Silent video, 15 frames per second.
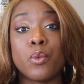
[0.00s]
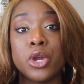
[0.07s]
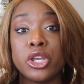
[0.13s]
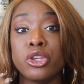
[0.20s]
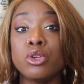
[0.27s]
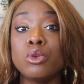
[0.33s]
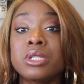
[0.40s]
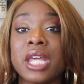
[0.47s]

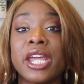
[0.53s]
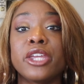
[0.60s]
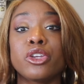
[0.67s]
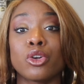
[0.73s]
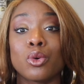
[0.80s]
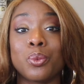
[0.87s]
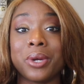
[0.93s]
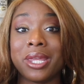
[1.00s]
when take
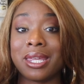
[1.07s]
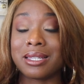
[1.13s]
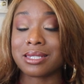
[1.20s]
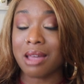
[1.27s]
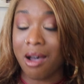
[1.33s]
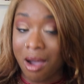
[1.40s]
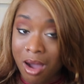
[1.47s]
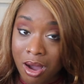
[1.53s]
your
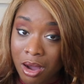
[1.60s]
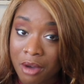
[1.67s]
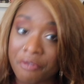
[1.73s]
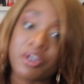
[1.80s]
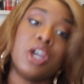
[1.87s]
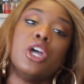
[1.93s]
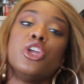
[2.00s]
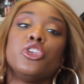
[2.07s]
wigs
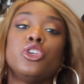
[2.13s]
off